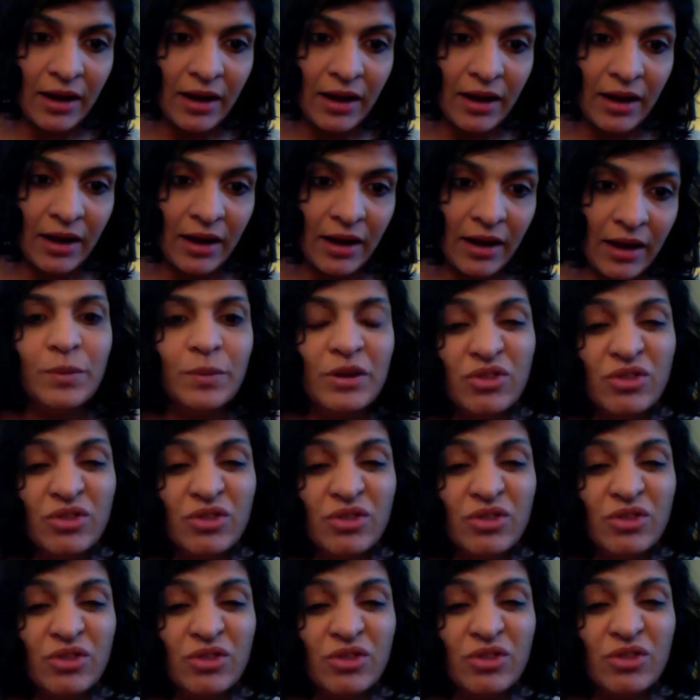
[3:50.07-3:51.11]
I could be
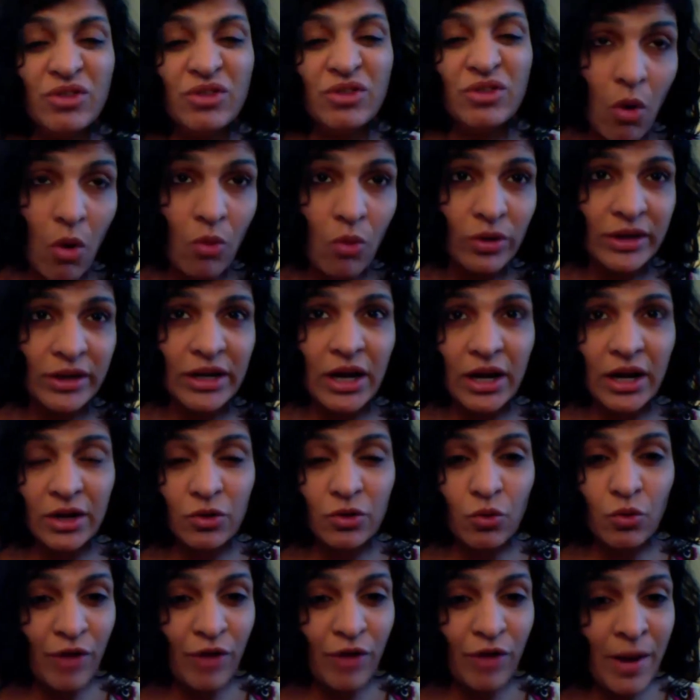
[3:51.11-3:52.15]
researching known and
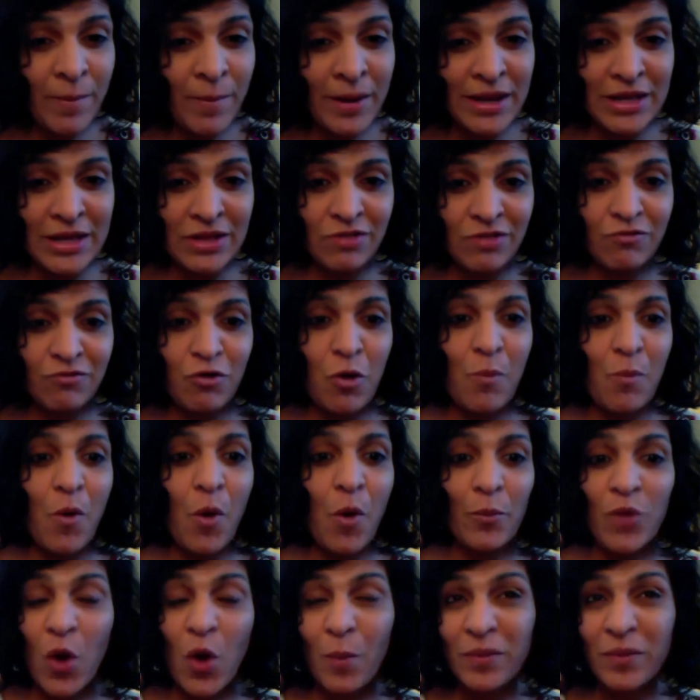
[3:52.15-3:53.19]
unknown remedies from
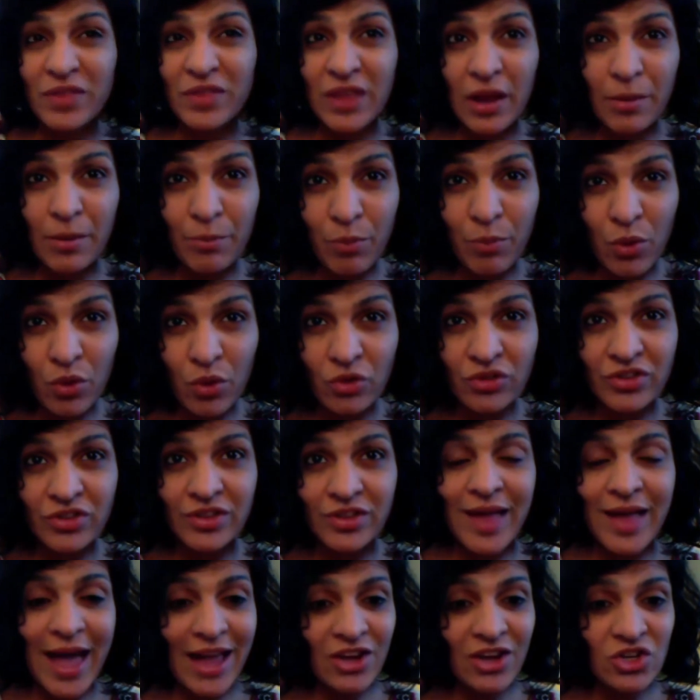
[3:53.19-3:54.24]
homeopathic books
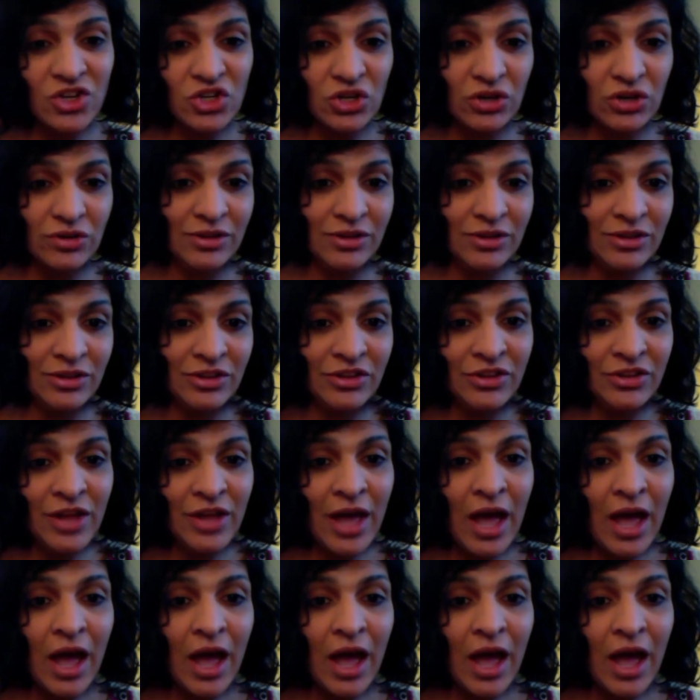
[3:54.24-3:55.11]
and journals.